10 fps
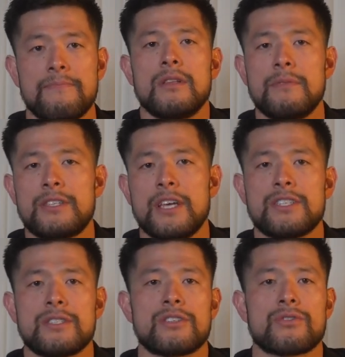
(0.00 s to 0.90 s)

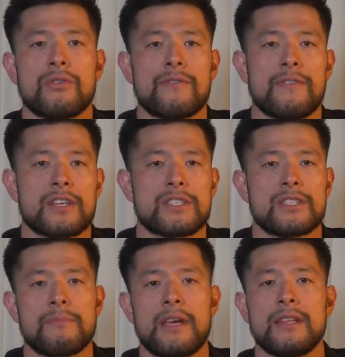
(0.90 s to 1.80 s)
Limitations in shoulder
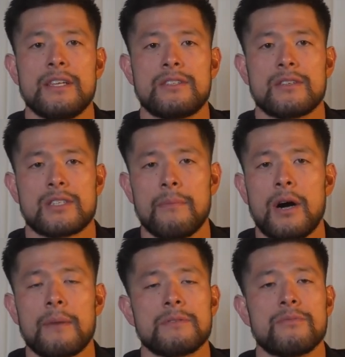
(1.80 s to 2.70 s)
flexions may lead to
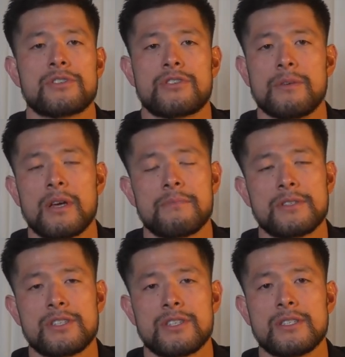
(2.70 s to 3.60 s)
suboptimal streamline
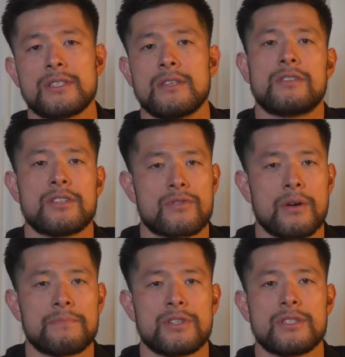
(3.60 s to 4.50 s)
positions,
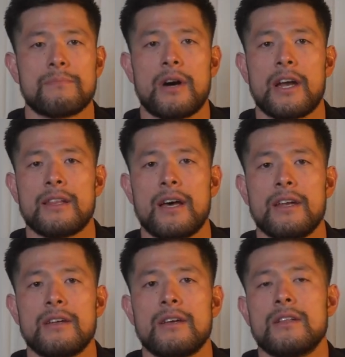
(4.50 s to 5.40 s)
disruptions in body
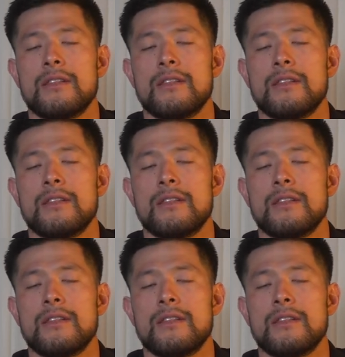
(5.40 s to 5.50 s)
line,